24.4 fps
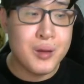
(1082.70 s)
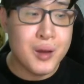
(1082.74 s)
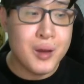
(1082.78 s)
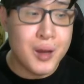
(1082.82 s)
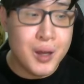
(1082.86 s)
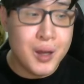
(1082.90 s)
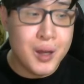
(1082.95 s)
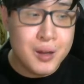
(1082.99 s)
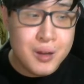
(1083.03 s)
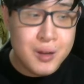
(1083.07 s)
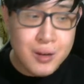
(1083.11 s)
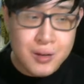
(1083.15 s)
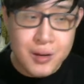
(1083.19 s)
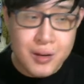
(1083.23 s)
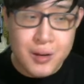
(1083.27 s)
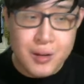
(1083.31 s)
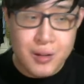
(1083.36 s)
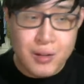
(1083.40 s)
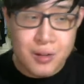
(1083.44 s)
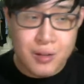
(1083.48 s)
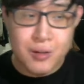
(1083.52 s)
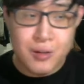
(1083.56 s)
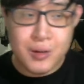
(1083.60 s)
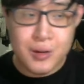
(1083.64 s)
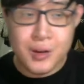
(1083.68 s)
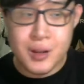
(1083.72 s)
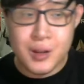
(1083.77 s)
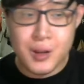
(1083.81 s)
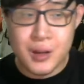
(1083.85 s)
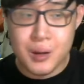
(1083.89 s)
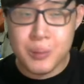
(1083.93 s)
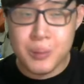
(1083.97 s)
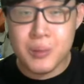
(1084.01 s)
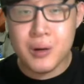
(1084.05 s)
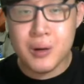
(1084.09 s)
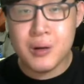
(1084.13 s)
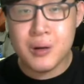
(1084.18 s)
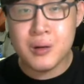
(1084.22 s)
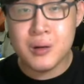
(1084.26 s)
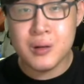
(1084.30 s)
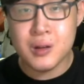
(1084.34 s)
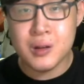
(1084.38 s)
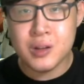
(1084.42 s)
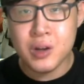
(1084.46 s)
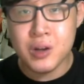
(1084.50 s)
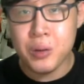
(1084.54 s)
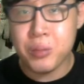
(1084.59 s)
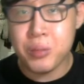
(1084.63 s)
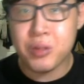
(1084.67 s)
and DJ is already among
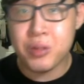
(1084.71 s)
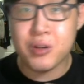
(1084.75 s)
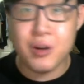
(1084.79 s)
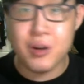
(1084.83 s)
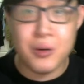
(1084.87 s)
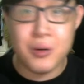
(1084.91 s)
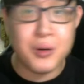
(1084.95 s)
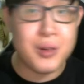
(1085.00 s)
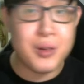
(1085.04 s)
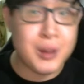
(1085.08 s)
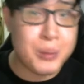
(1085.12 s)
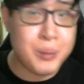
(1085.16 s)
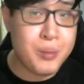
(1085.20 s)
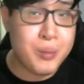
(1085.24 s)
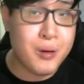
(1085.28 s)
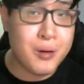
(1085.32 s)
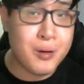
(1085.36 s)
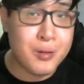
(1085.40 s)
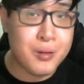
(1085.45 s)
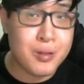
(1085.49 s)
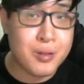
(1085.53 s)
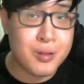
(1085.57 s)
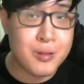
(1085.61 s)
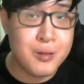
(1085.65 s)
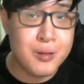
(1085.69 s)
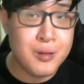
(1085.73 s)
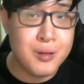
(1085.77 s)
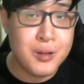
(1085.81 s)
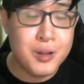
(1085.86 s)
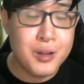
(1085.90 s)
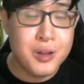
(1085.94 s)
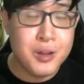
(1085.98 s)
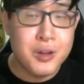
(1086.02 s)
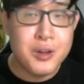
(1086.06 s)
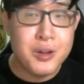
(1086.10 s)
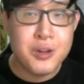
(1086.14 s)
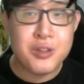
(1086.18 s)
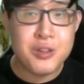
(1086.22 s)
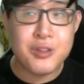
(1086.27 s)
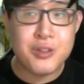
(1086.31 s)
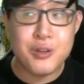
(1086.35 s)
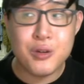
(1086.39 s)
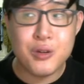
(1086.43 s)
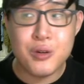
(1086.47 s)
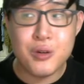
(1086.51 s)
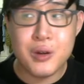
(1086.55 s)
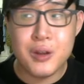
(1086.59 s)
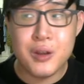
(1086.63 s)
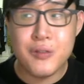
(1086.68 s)
the top scoring supports.
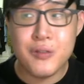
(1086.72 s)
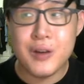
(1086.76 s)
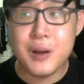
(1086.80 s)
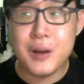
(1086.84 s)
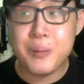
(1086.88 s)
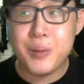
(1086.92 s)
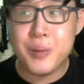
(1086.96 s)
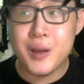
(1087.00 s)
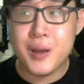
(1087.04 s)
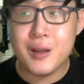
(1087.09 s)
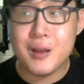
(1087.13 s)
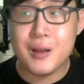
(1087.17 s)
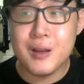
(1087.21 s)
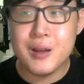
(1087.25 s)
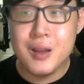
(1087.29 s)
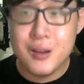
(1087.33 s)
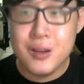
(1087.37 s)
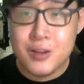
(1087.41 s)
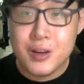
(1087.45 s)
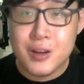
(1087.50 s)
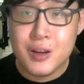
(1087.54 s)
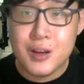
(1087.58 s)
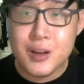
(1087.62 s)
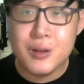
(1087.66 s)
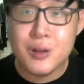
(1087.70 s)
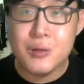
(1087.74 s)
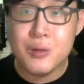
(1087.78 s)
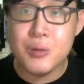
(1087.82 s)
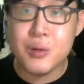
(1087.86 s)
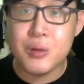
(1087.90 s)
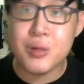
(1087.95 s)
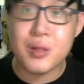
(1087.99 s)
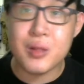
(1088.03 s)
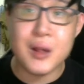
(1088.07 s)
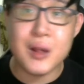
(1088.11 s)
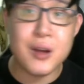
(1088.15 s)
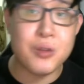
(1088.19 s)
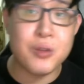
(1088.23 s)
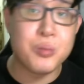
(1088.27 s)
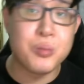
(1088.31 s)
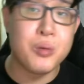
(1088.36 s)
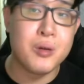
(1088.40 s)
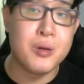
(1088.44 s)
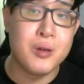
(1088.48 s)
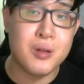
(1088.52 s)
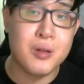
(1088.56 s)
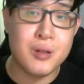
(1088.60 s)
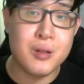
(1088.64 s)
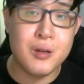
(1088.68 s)
So if I pick DJ with such
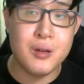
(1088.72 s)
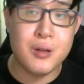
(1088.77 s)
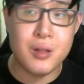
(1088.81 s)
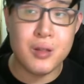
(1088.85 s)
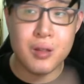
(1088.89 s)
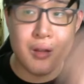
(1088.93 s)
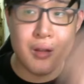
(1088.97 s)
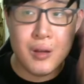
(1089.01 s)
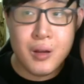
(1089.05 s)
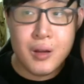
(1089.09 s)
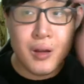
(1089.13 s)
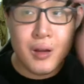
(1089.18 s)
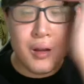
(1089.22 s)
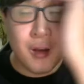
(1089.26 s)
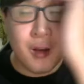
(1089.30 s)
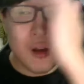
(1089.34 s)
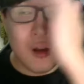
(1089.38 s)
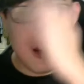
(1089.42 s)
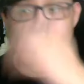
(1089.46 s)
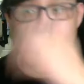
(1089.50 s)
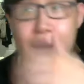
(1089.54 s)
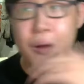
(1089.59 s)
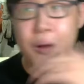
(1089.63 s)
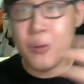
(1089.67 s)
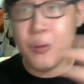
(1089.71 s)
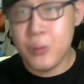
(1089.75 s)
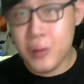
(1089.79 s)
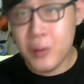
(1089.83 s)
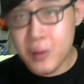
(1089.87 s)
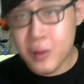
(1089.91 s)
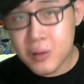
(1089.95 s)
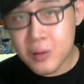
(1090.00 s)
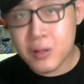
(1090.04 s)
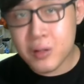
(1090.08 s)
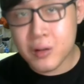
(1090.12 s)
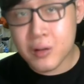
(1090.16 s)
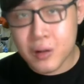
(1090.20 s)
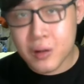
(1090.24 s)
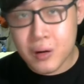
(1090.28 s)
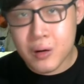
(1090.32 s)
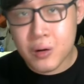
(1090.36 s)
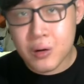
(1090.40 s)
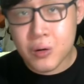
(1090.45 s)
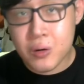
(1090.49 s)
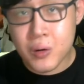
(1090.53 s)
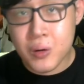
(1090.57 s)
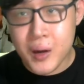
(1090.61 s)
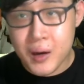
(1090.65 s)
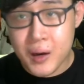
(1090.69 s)
bonuses, I will score
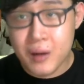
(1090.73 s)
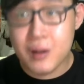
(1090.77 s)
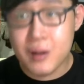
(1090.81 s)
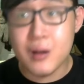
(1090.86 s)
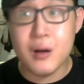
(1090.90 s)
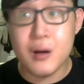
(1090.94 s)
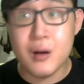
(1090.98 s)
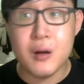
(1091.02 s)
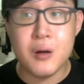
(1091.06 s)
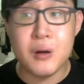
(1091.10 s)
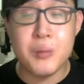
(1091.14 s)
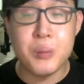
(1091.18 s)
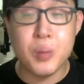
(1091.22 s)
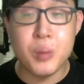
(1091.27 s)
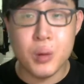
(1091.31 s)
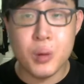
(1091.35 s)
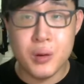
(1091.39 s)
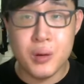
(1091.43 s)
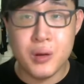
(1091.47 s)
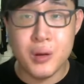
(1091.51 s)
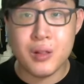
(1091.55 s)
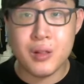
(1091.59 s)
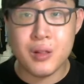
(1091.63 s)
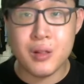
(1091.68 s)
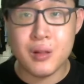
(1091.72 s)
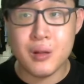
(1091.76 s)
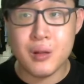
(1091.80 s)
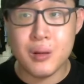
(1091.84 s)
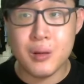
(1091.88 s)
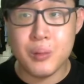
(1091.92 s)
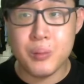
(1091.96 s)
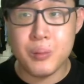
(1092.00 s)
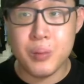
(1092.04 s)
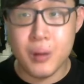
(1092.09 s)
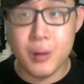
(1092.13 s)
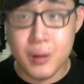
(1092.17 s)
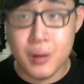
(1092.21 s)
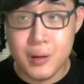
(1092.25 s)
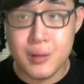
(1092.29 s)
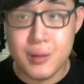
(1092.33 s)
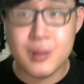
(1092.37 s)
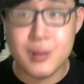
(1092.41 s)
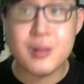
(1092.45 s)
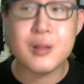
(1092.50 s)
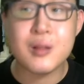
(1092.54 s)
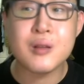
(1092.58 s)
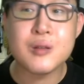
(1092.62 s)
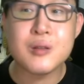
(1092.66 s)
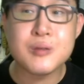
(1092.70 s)
quite a lot of bonus points.